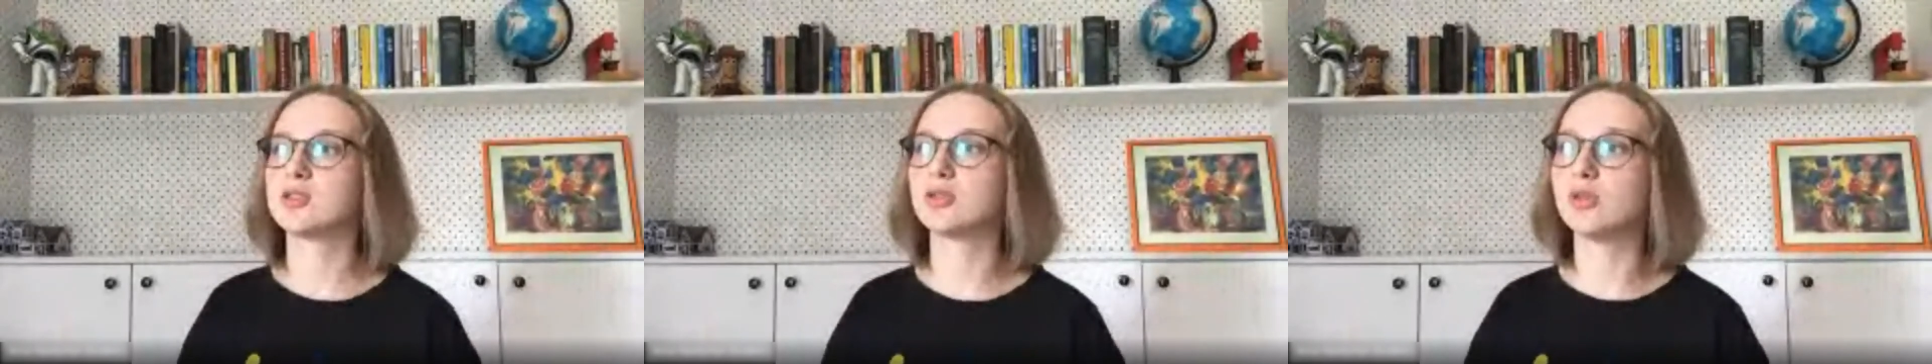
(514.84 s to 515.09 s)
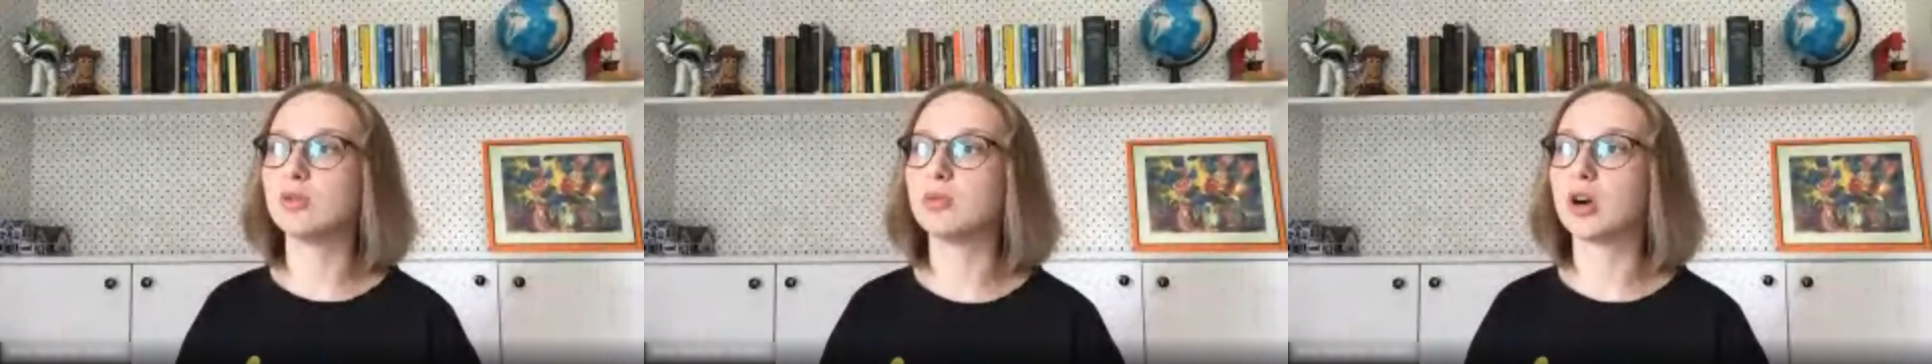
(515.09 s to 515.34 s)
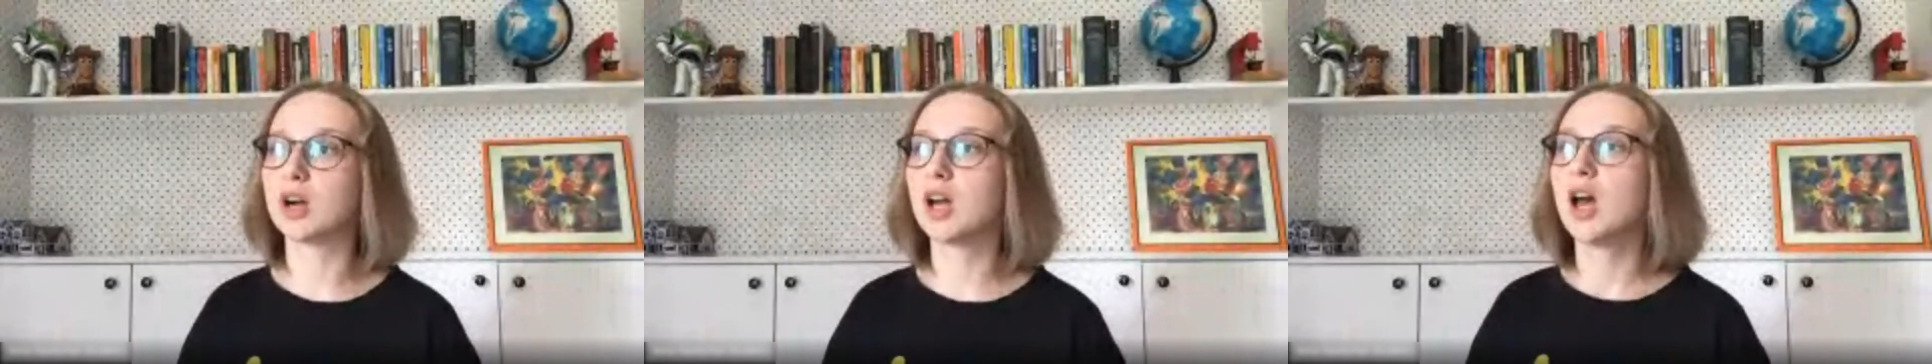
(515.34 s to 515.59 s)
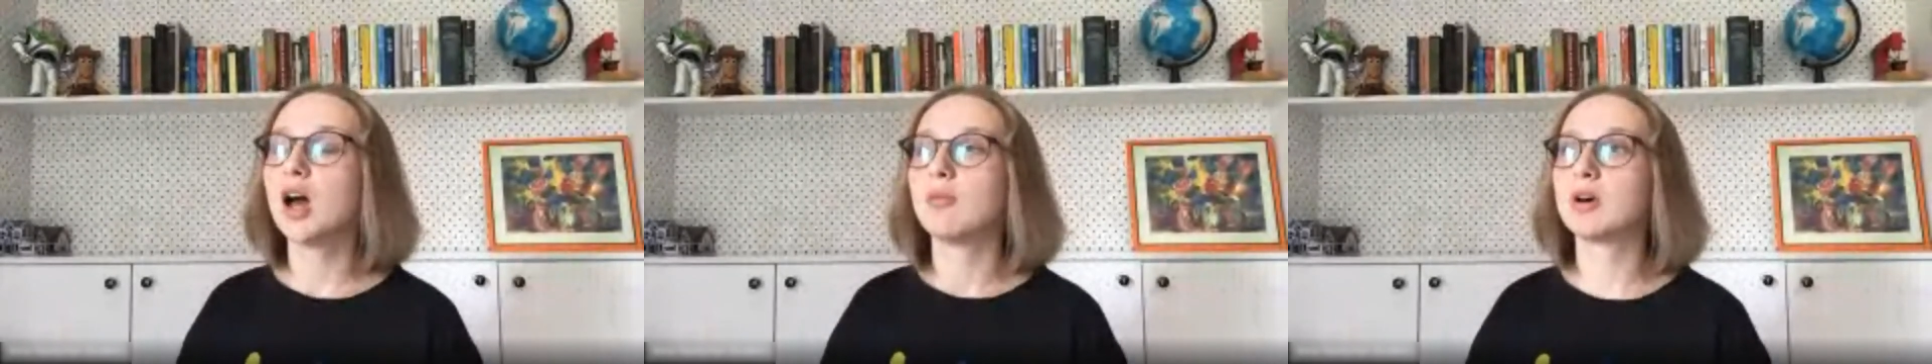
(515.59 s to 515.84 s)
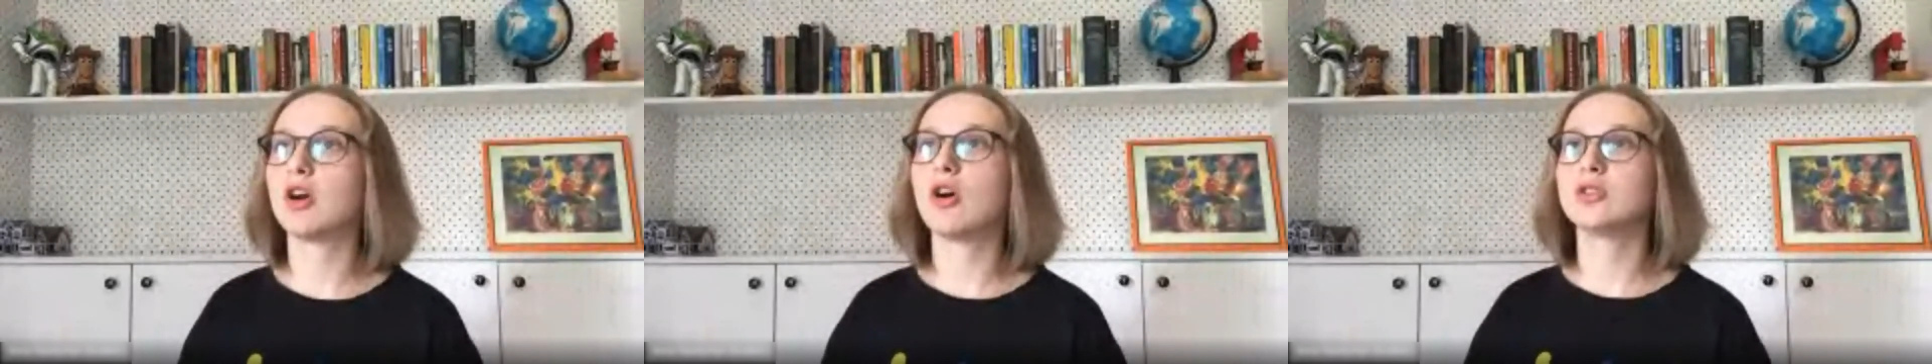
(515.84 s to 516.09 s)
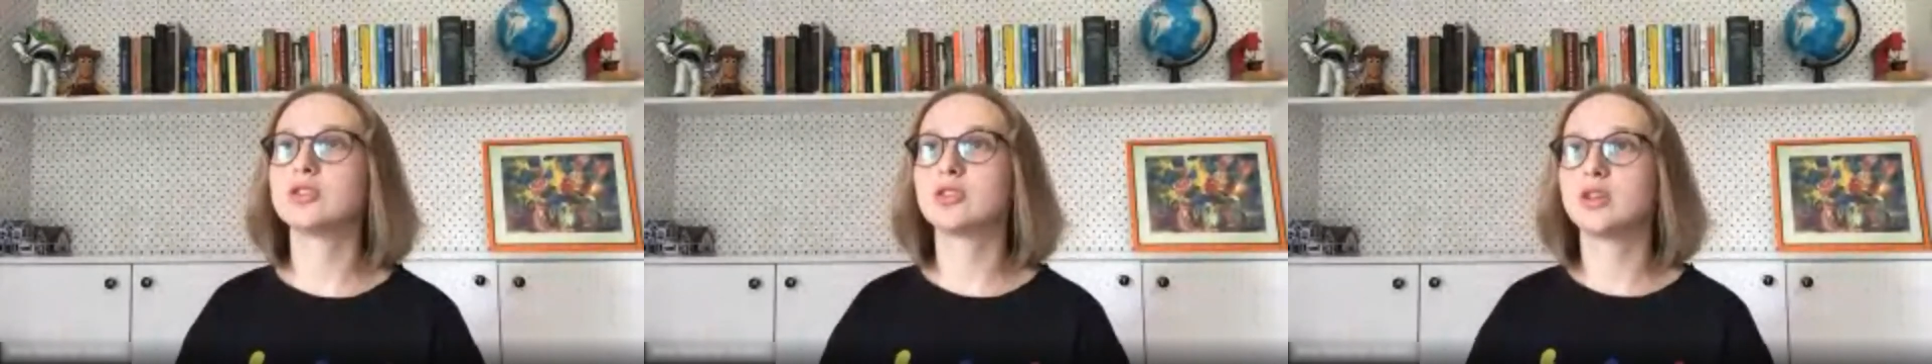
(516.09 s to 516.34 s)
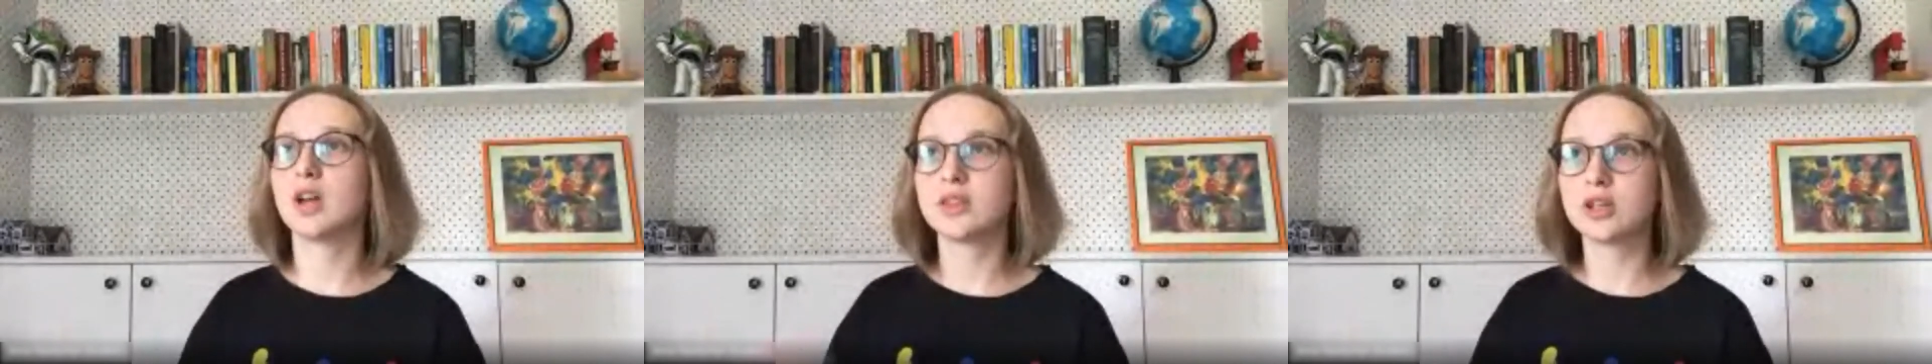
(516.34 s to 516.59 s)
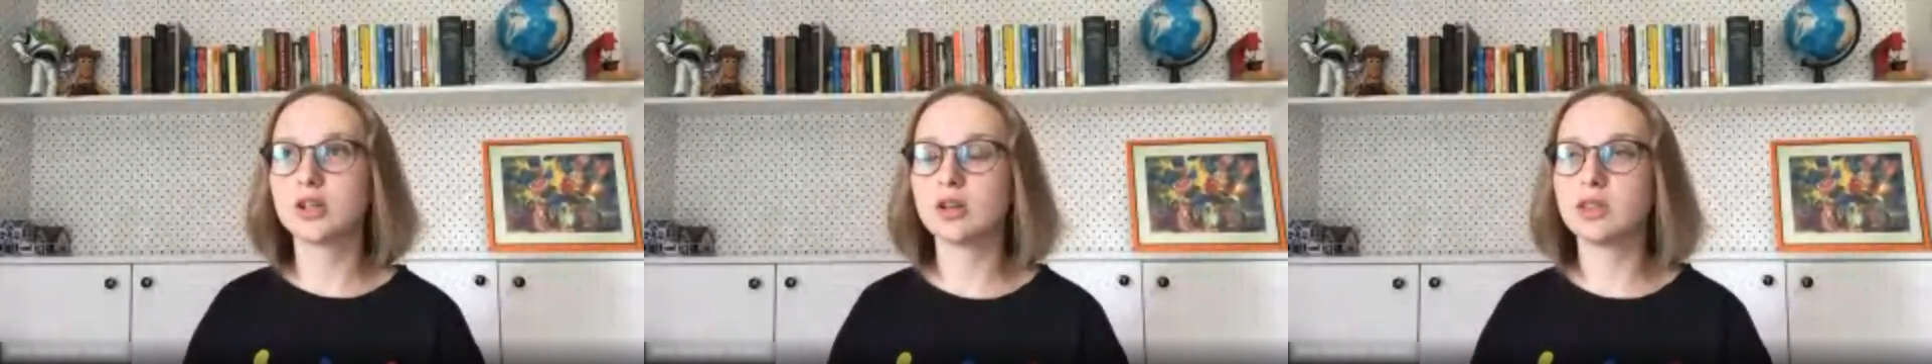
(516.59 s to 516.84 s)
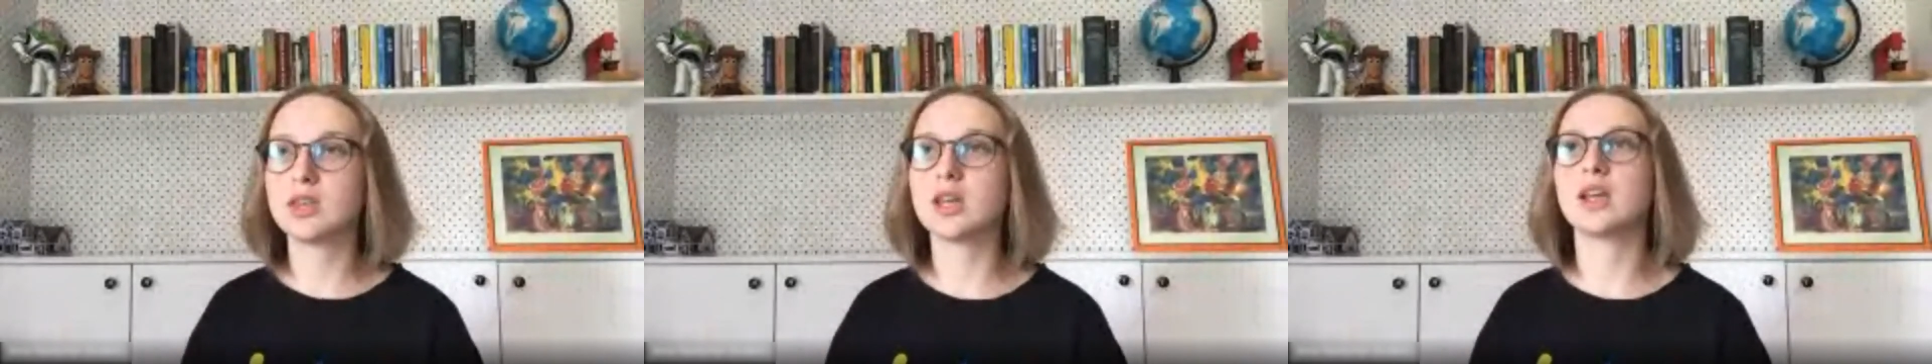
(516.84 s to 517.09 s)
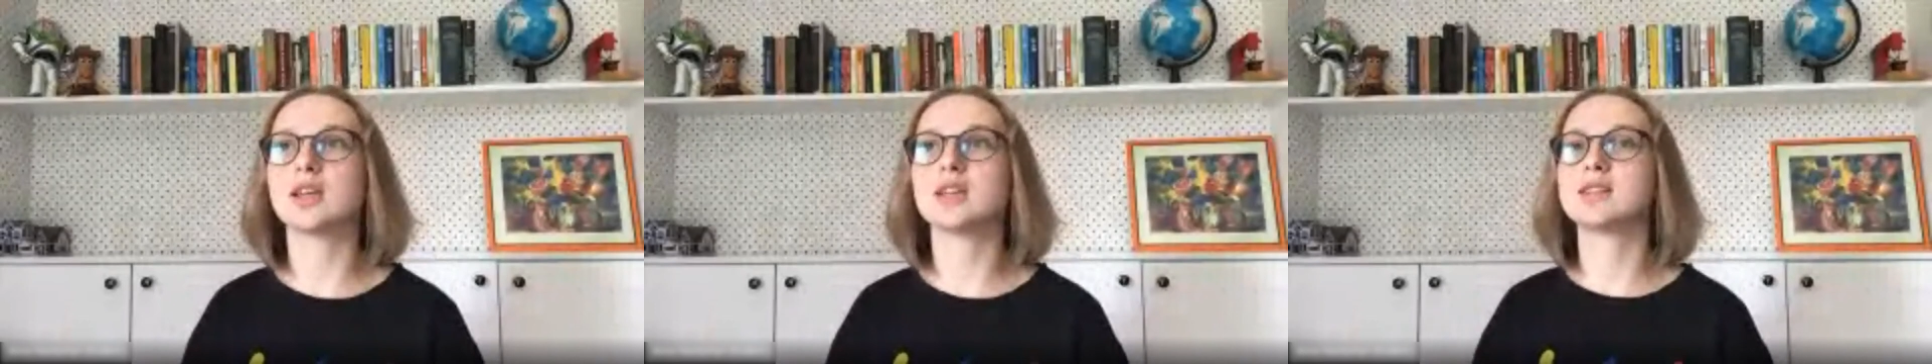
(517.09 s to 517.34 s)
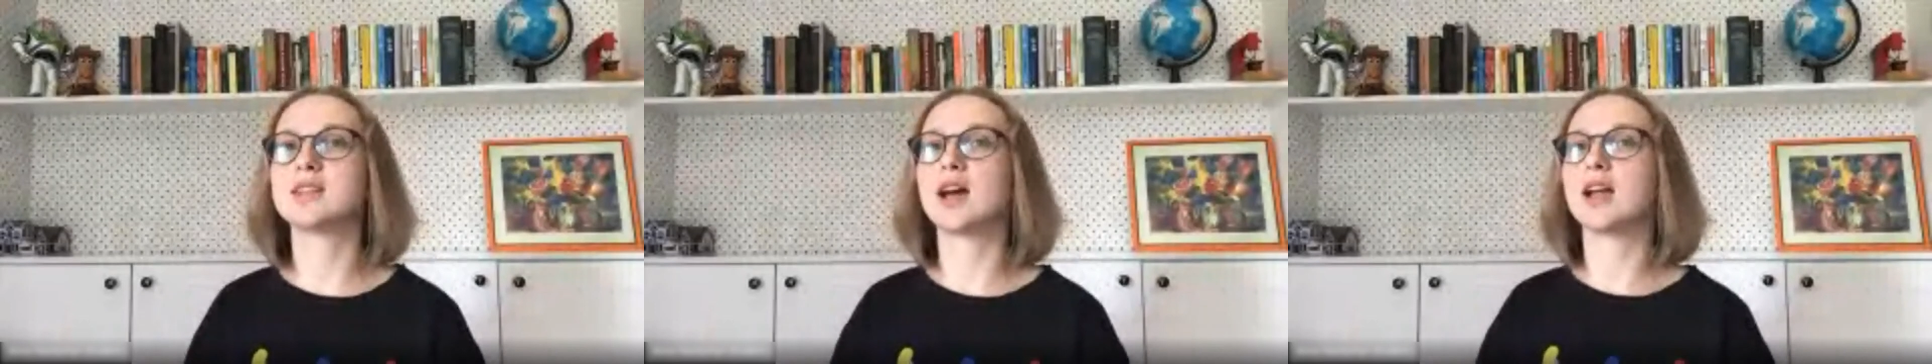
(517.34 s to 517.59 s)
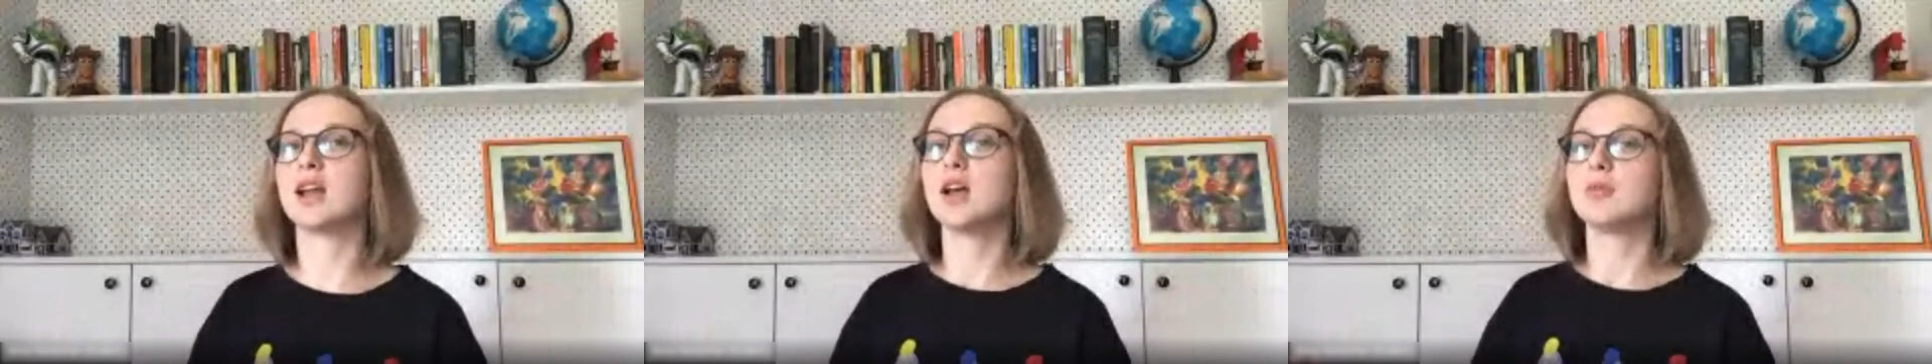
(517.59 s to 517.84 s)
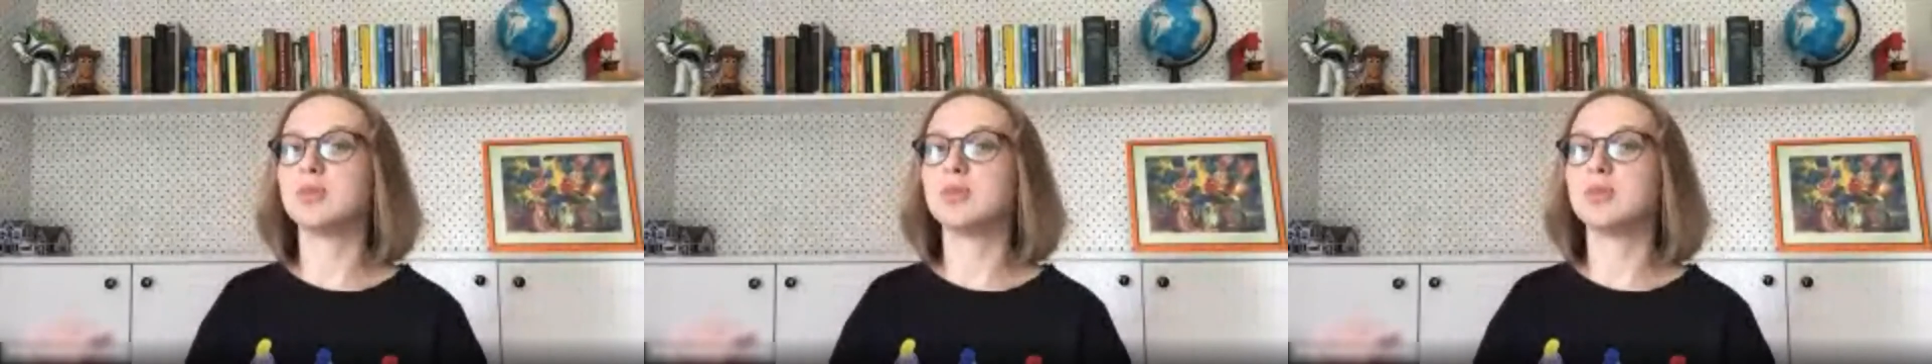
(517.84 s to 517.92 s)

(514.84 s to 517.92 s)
schoolwork. Yeah. But also another good thing is that